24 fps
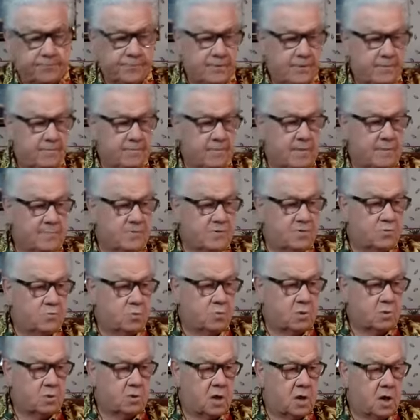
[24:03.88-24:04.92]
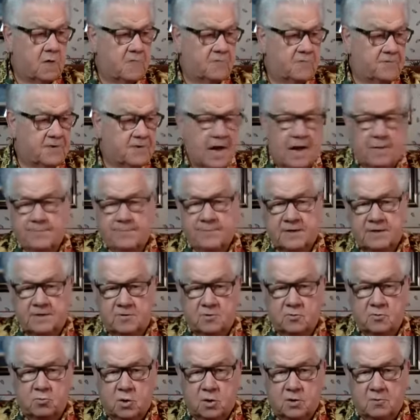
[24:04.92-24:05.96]
maybe we're off topic to
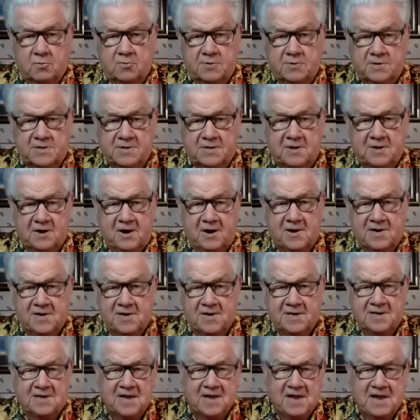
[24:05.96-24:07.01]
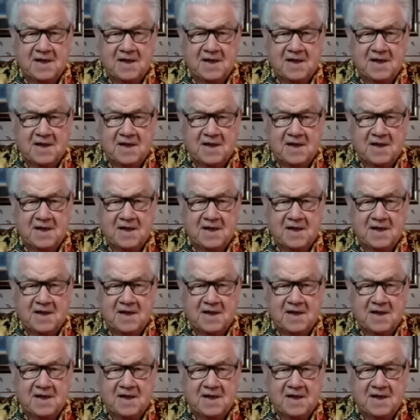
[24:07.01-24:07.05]
where we started.